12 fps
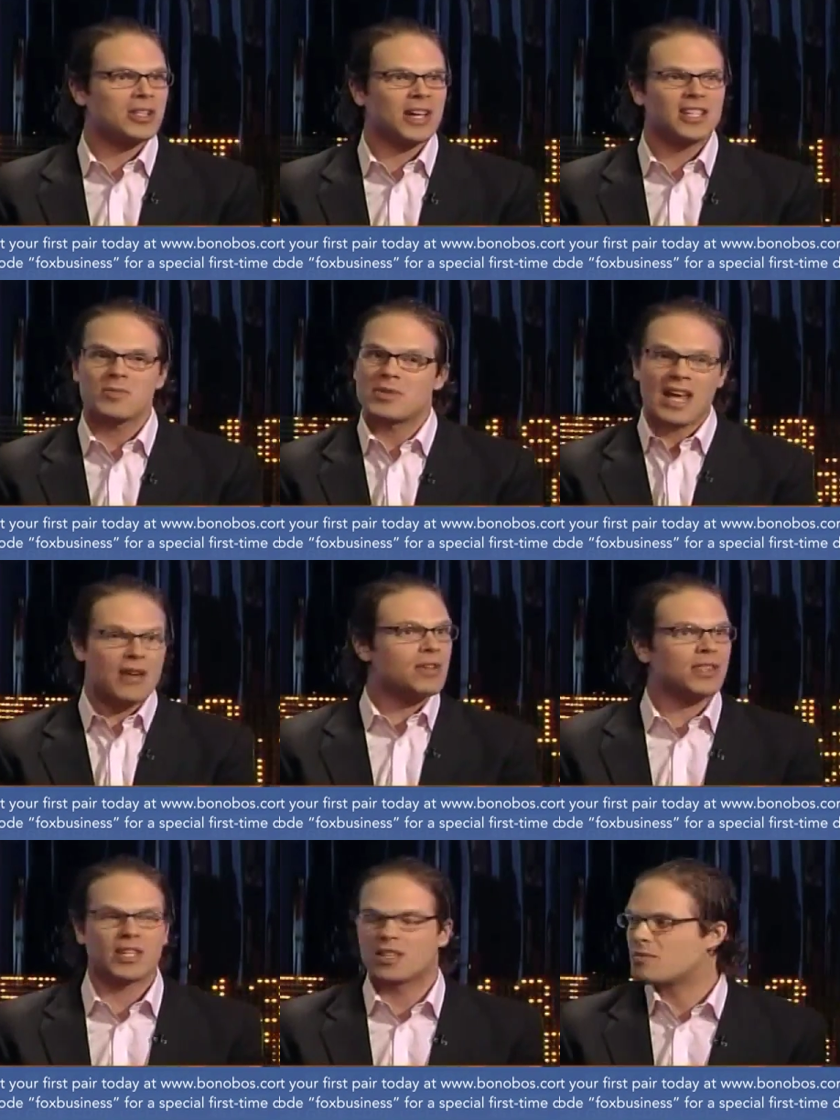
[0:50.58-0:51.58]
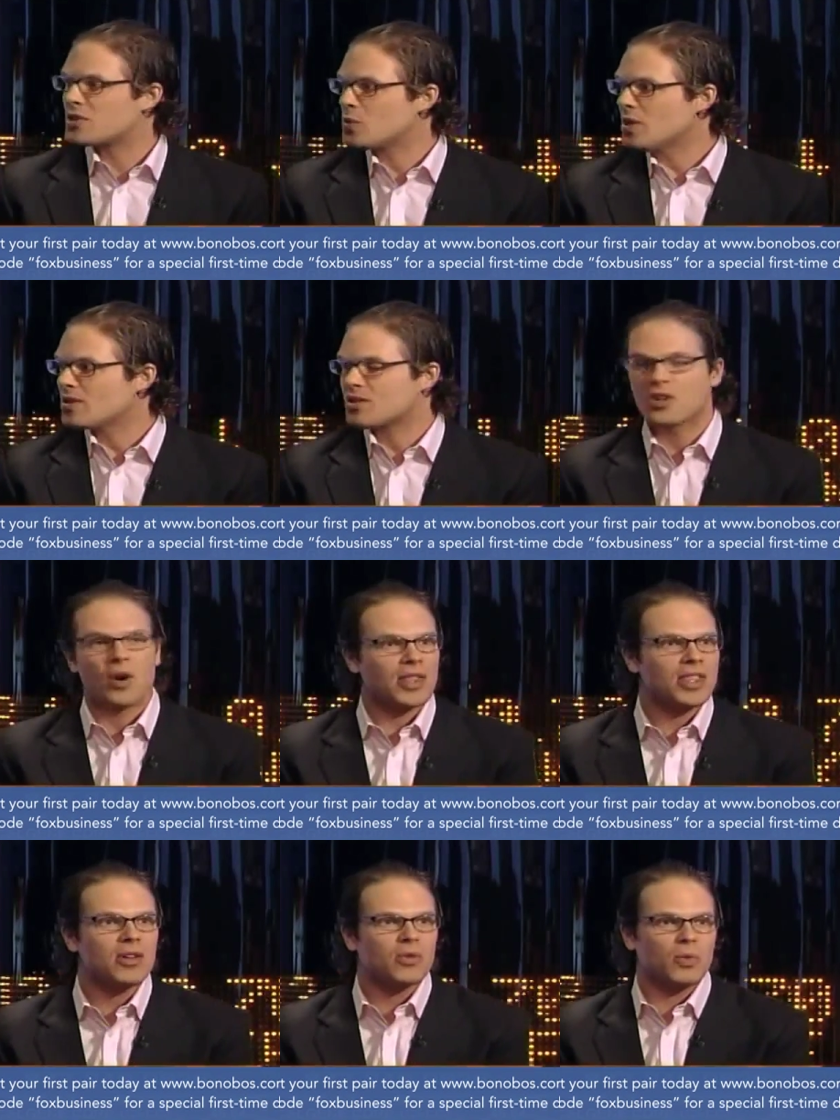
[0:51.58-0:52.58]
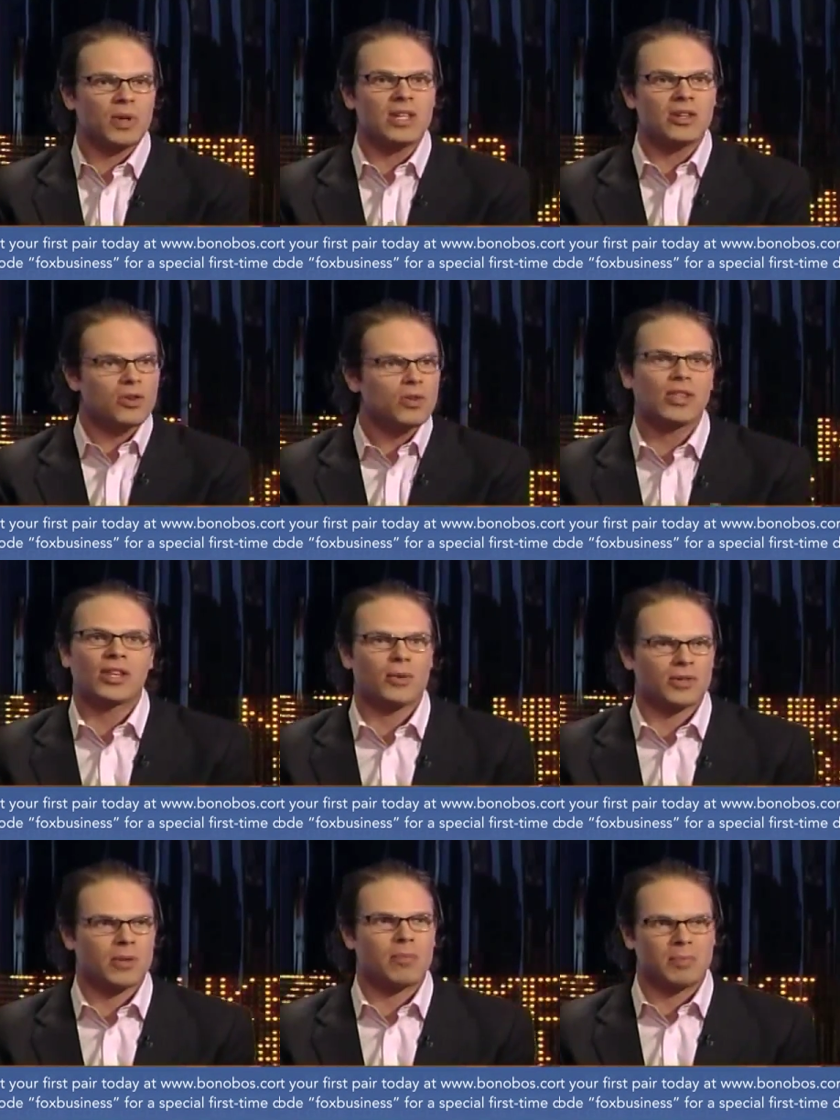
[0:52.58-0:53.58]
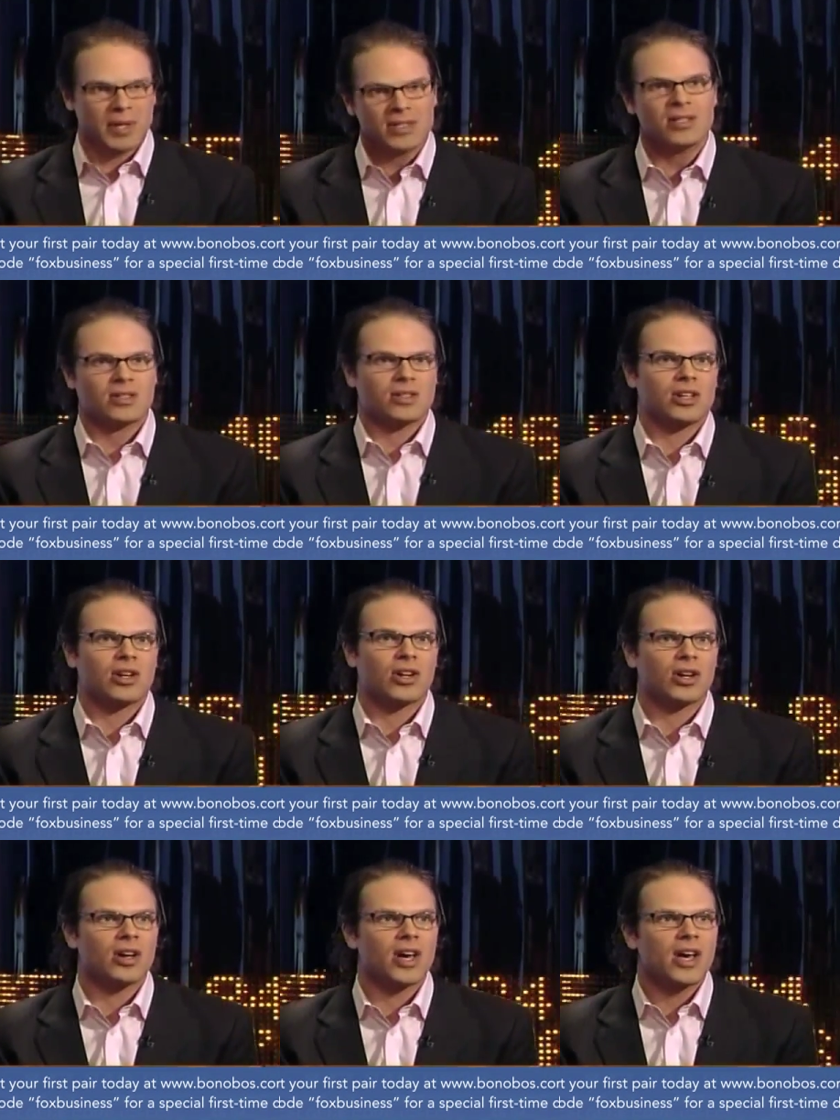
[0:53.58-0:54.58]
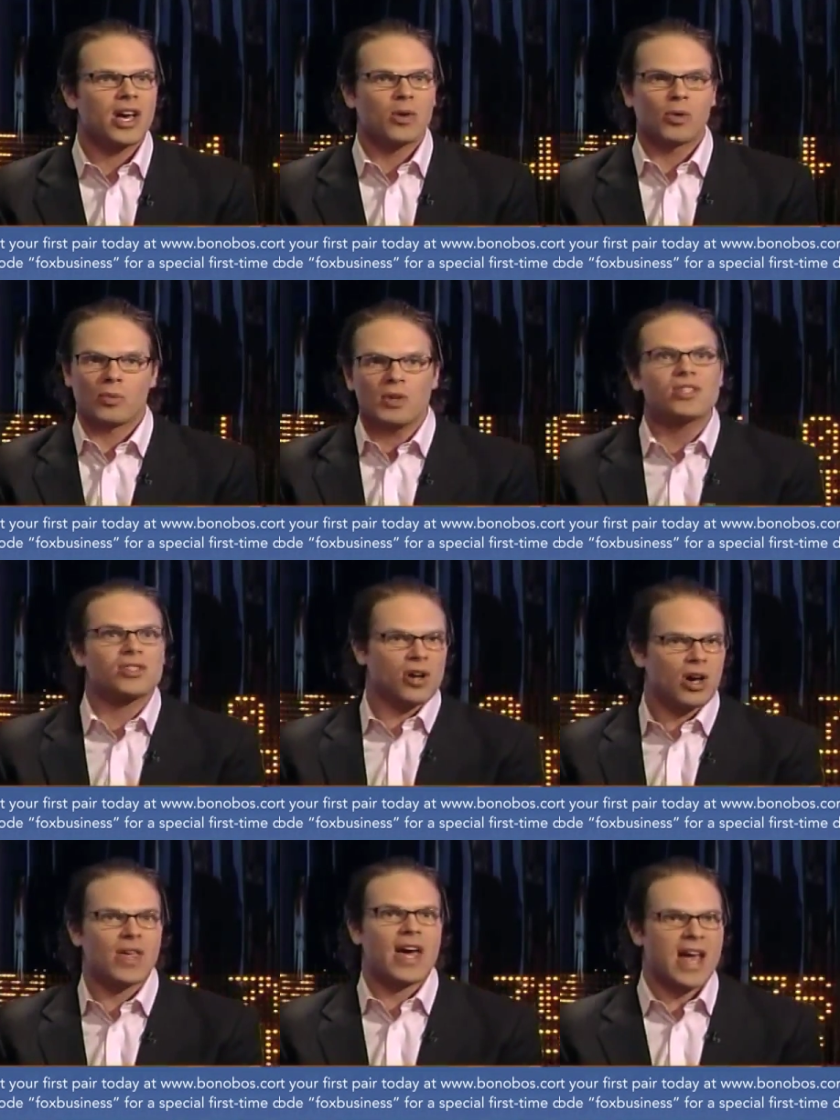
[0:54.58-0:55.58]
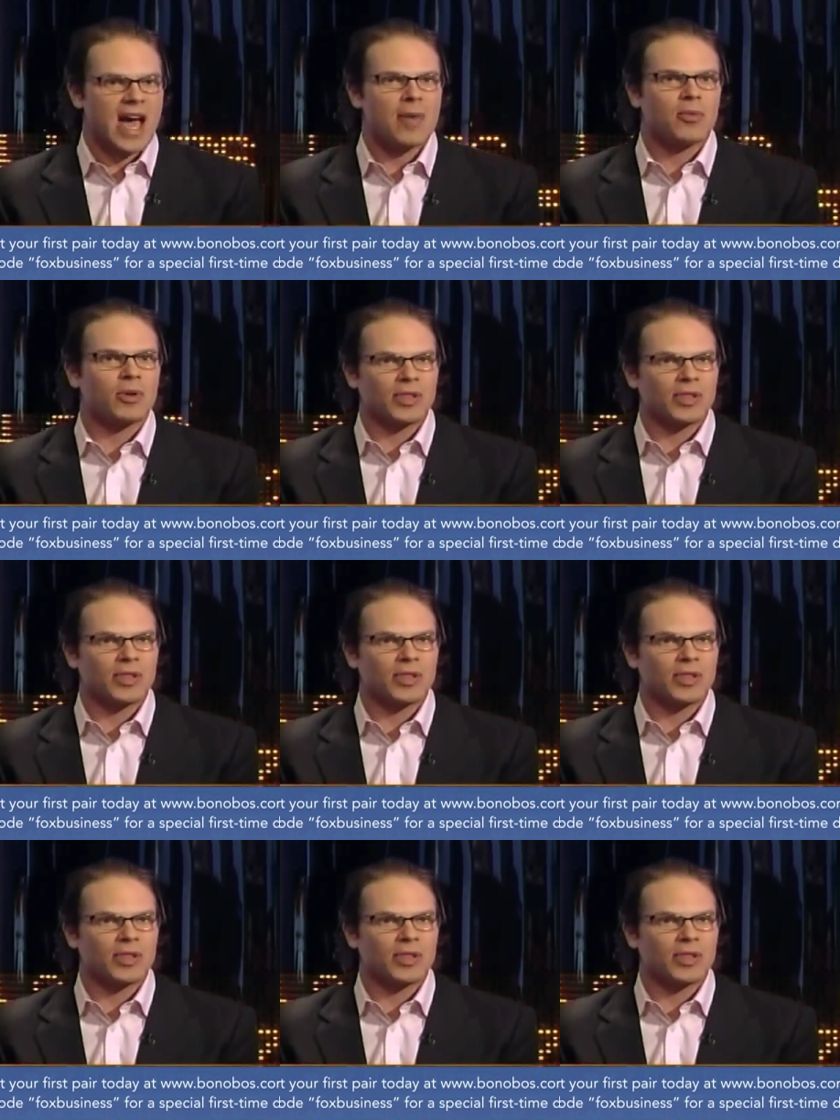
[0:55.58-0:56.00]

and liked them, and everything in between. So I think we knew that there was a business here when we saw that happen.